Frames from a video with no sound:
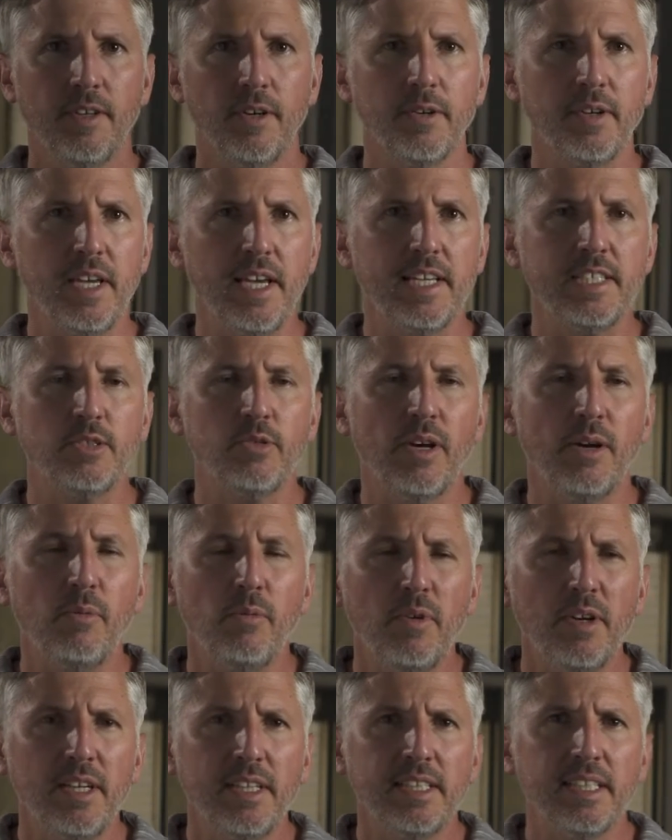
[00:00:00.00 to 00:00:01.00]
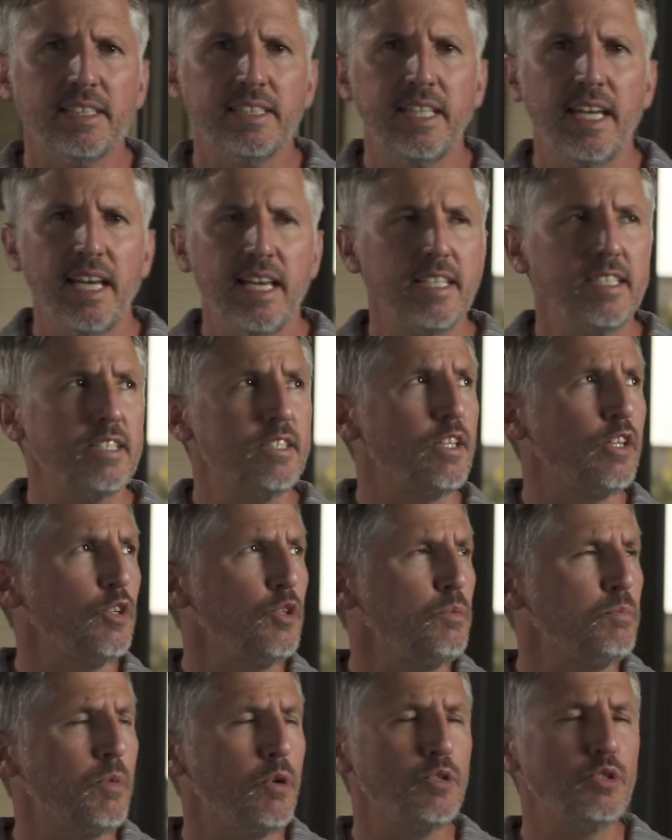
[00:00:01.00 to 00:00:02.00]
Okay, so I wanted to test the
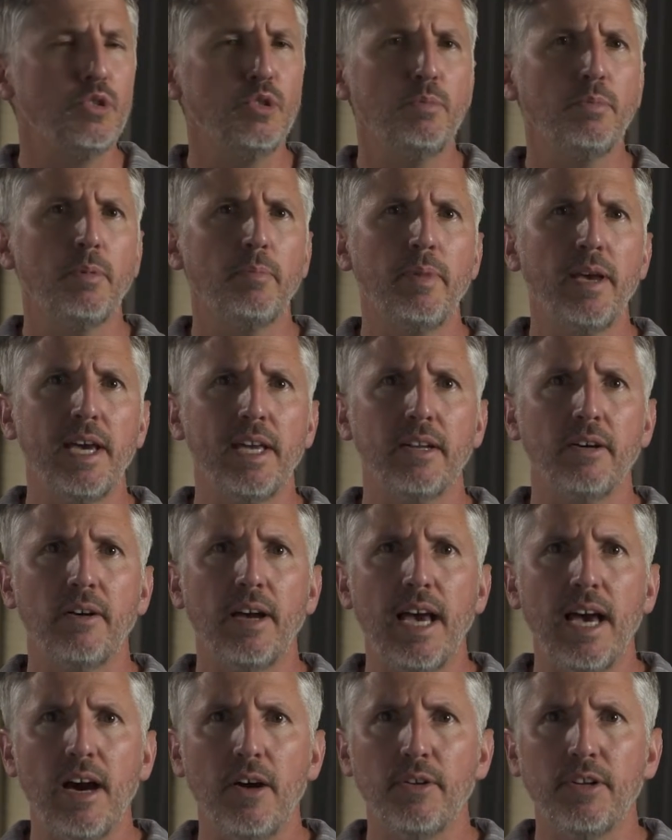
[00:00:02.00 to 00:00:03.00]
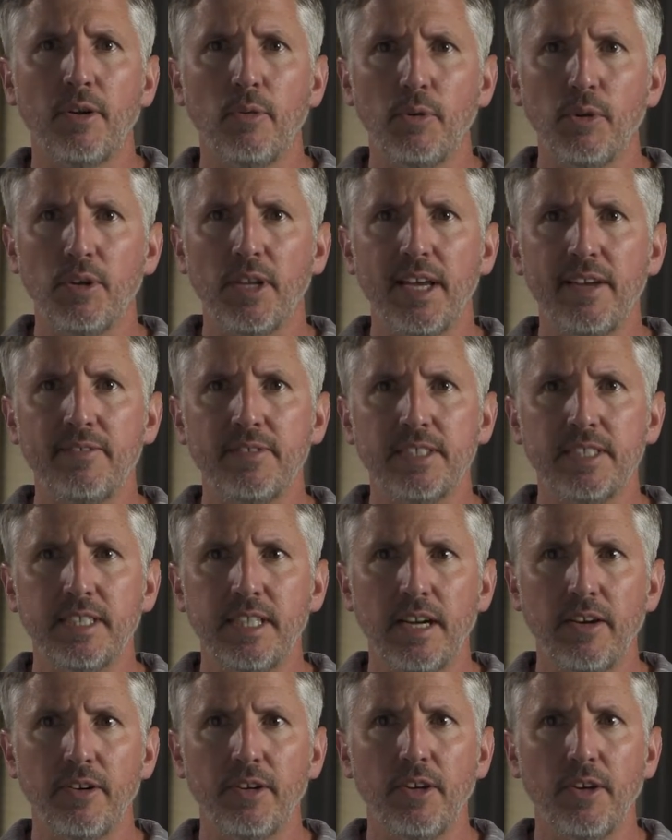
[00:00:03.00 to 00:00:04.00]
Lupo Super Panel out in a real life
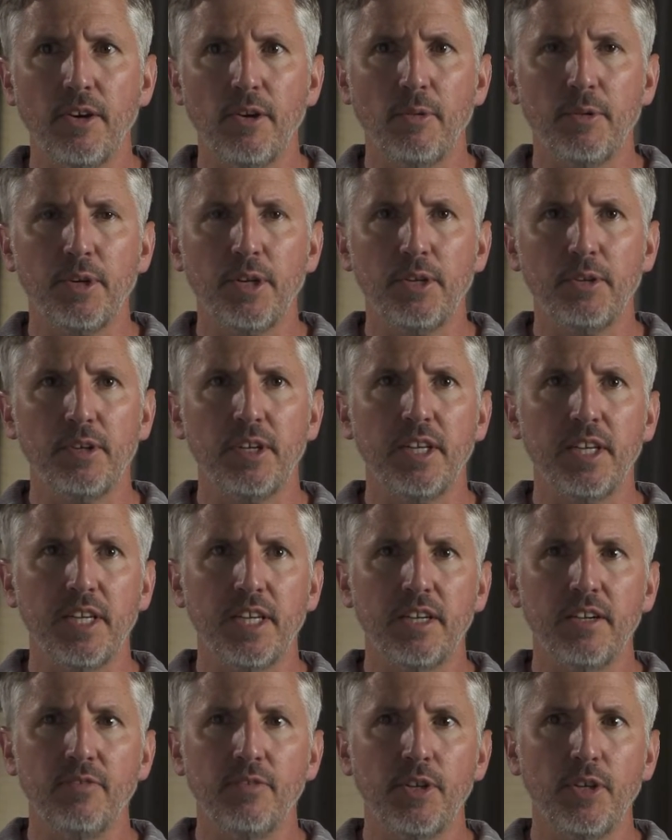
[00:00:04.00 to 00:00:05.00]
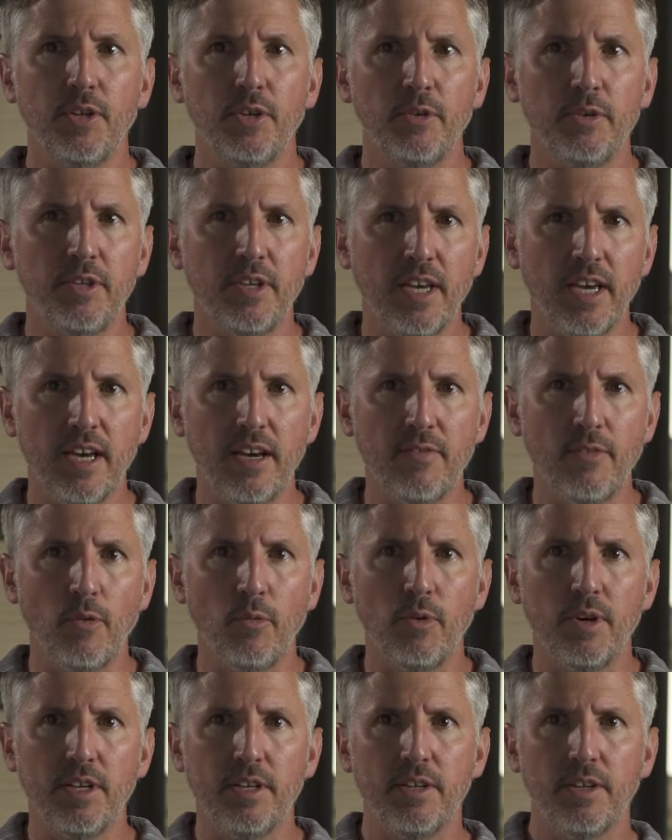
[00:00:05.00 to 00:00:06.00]
scenario where you're doing an interview and you have a
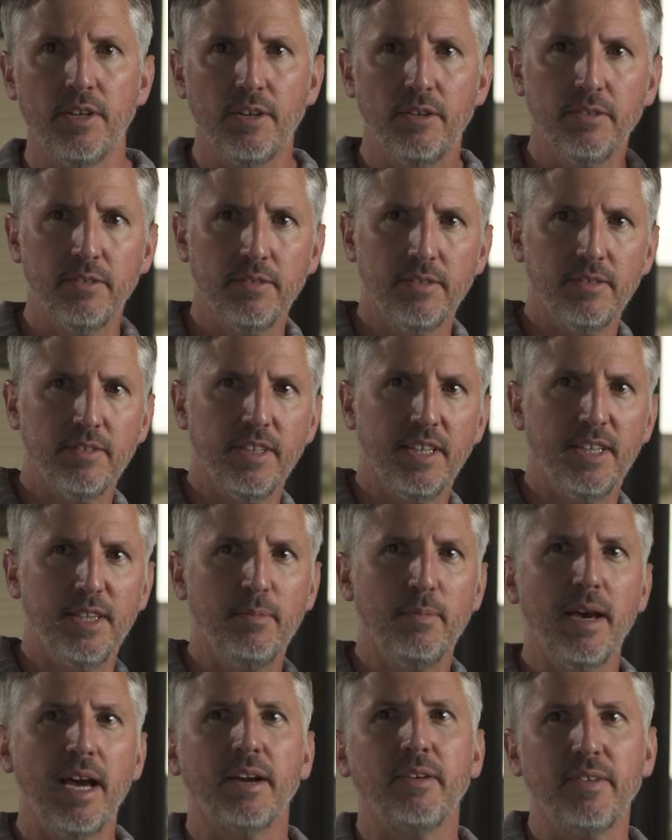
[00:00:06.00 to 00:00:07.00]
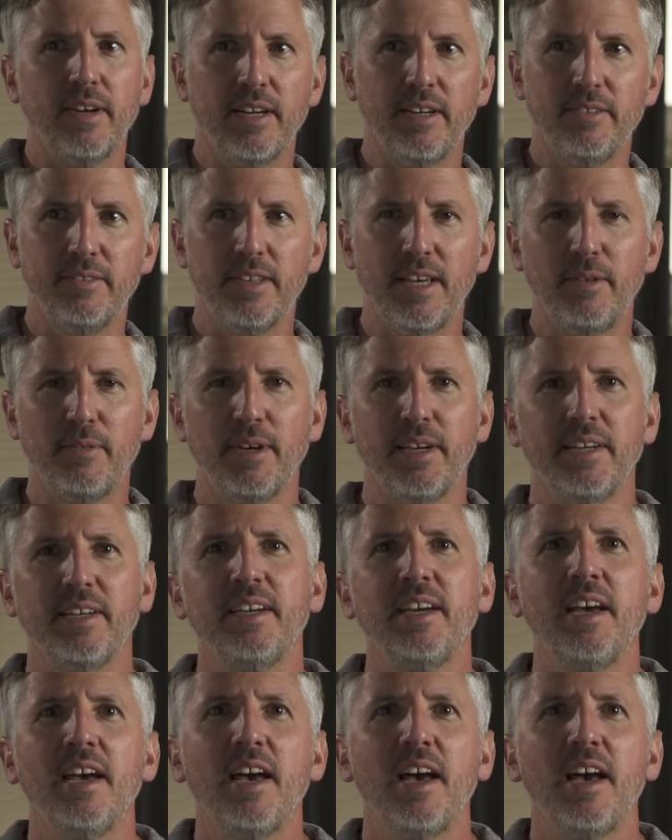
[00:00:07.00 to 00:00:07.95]
window in the background that way.